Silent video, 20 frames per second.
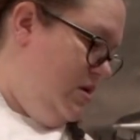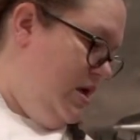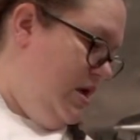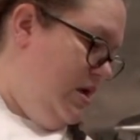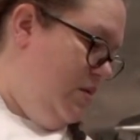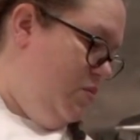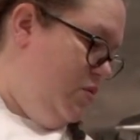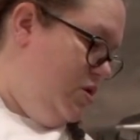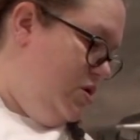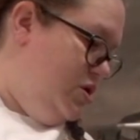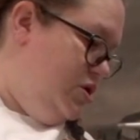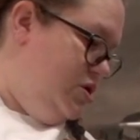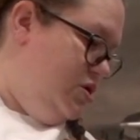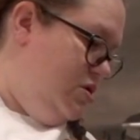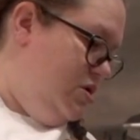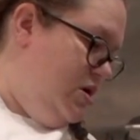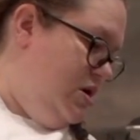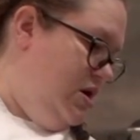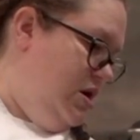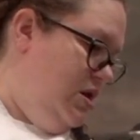and we're going to
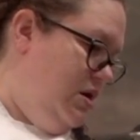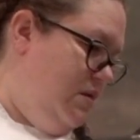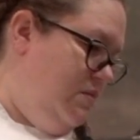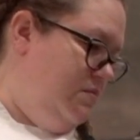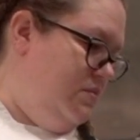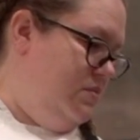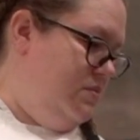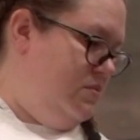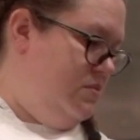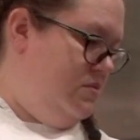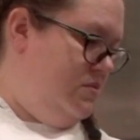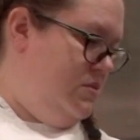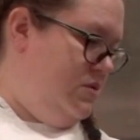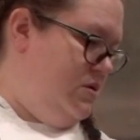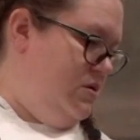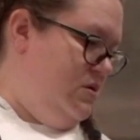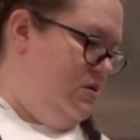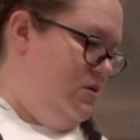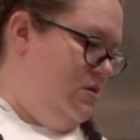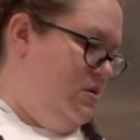turn our heat up.
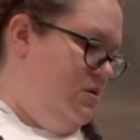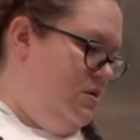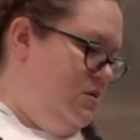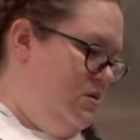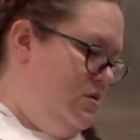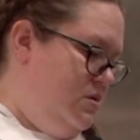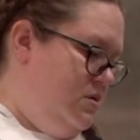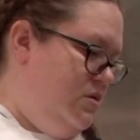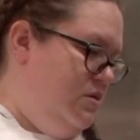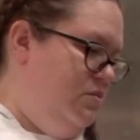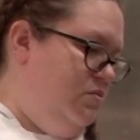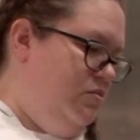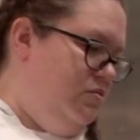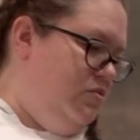Oh,